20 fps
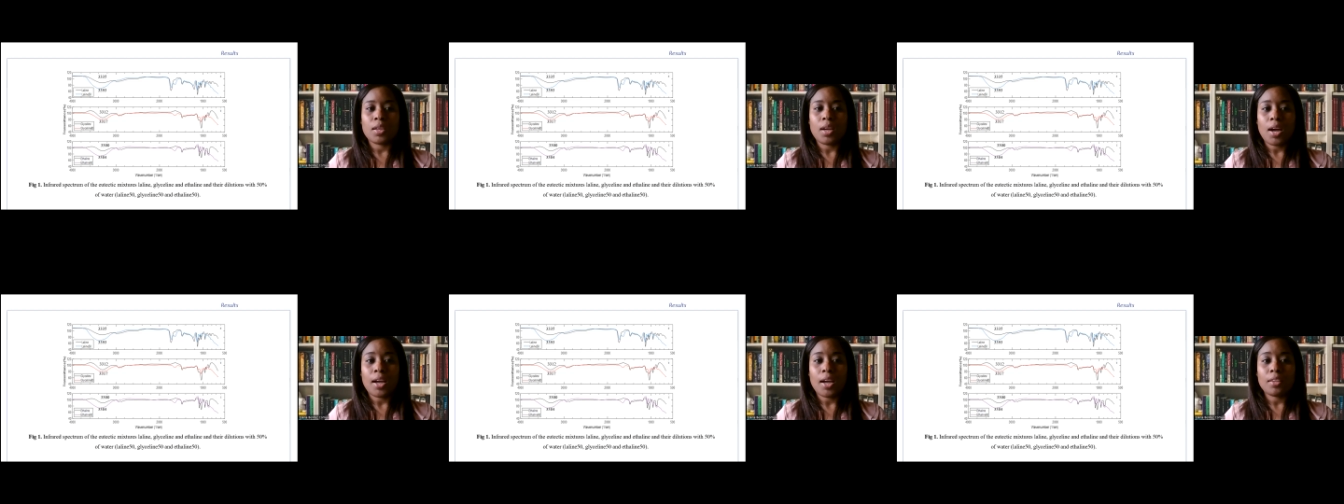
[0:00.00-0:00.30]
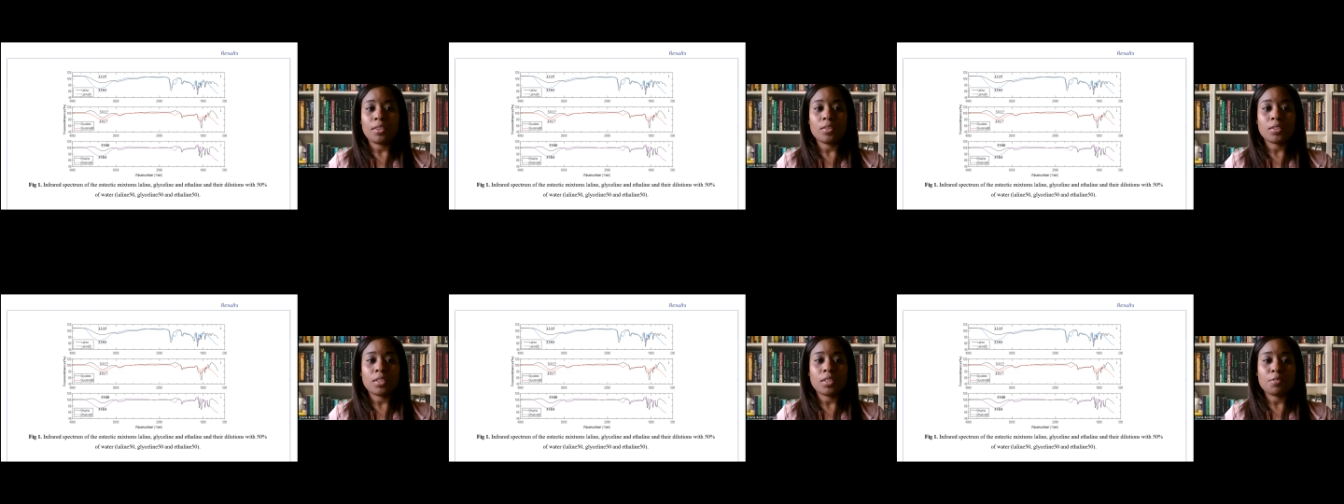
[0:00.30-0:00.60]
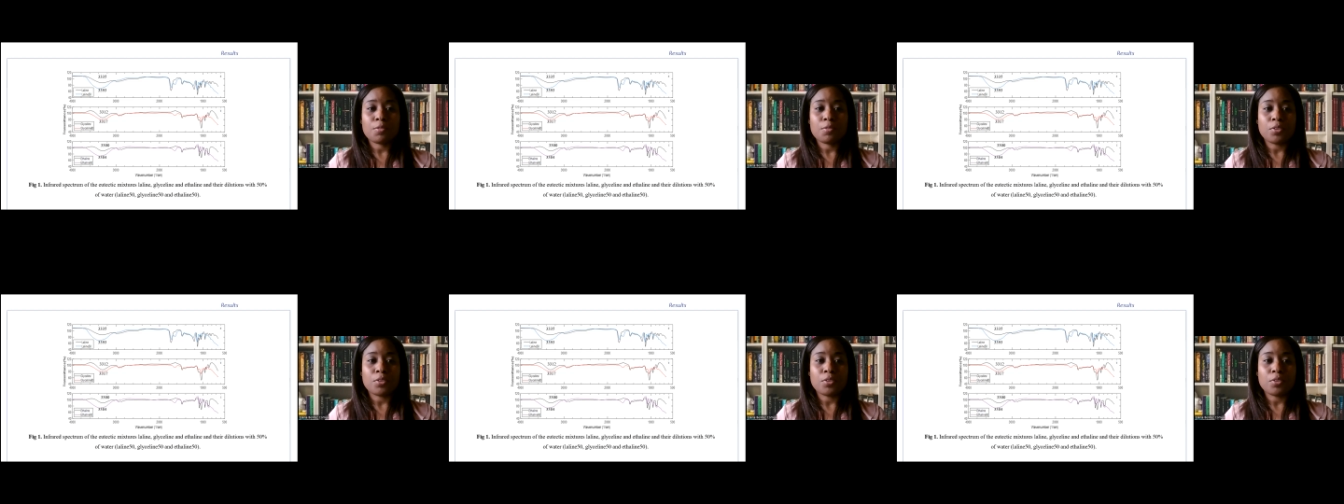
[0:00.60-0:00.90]

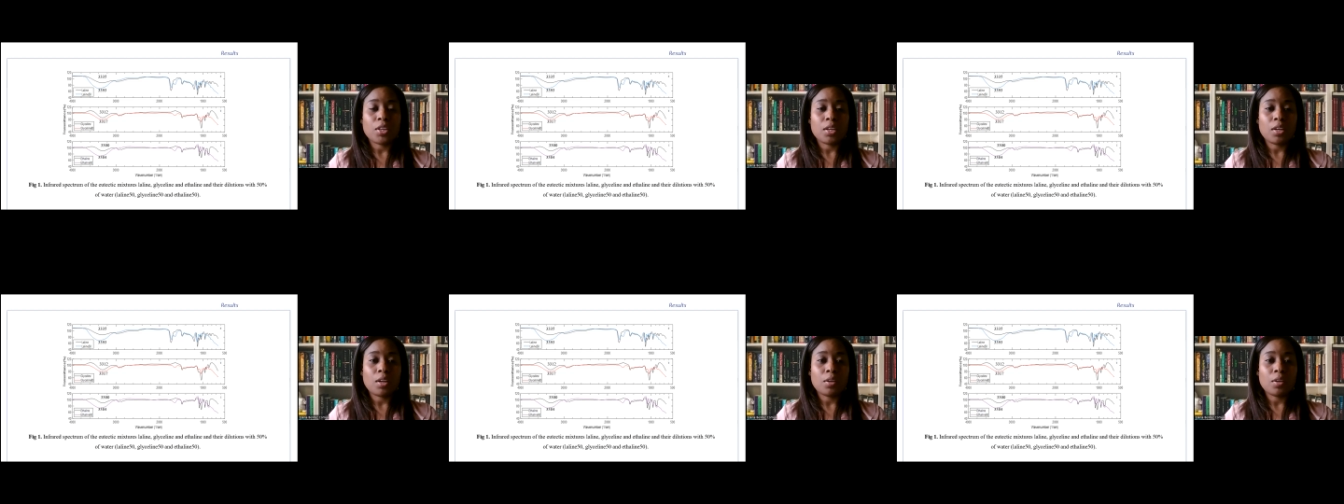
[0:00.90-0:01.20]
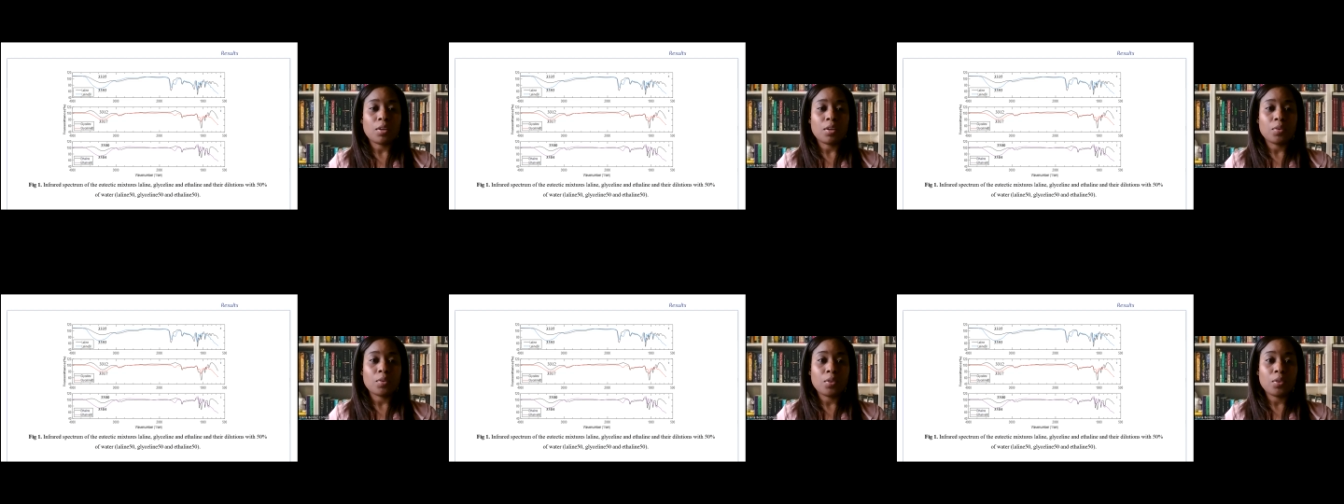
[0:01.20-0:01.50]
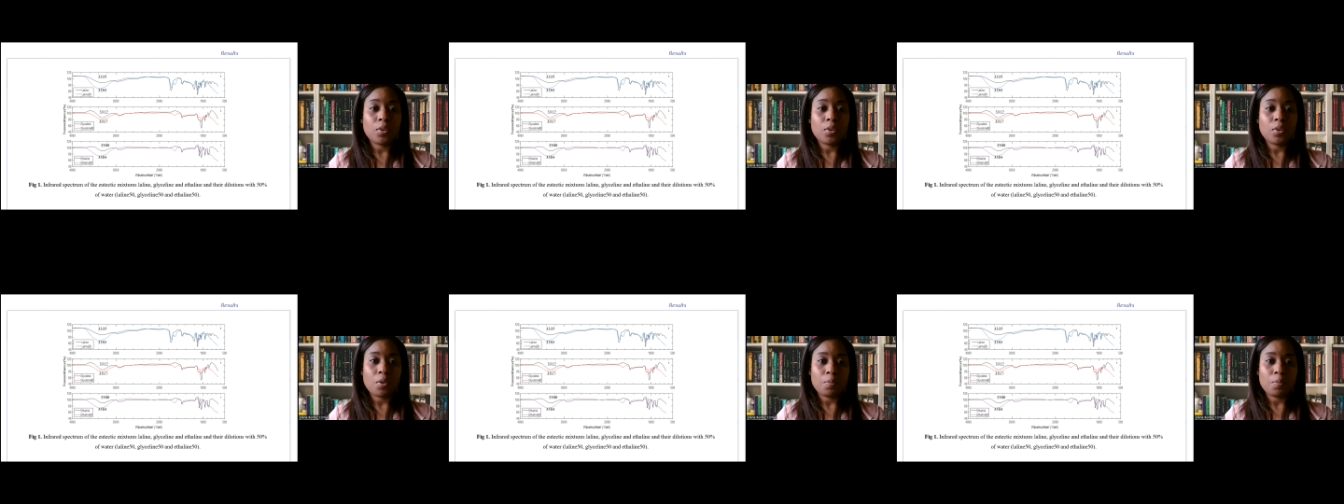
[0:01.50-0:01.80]
hydrogen functional
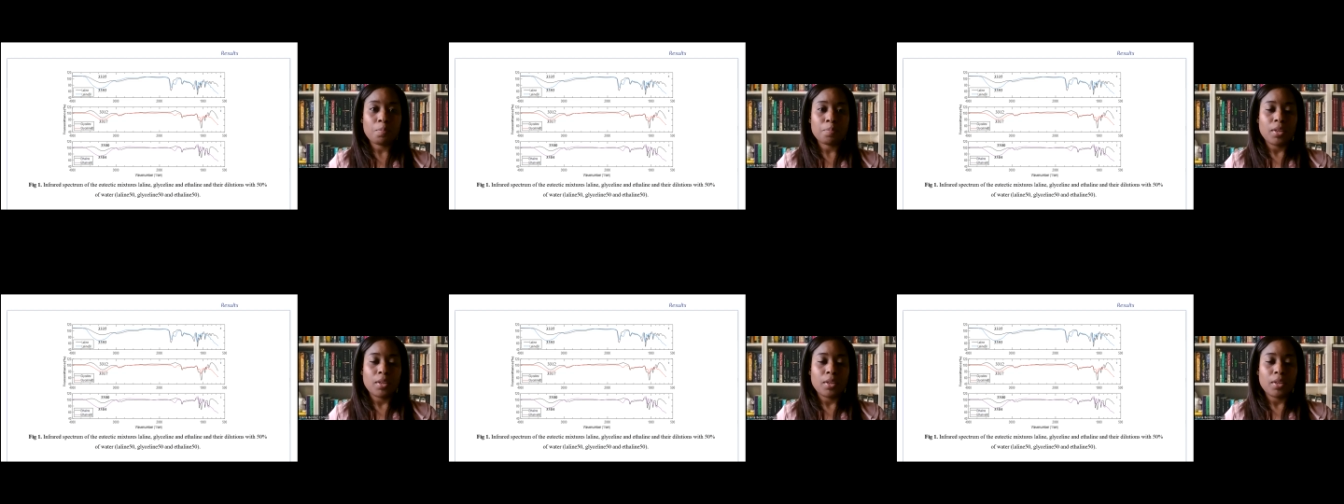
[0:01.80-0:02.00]
group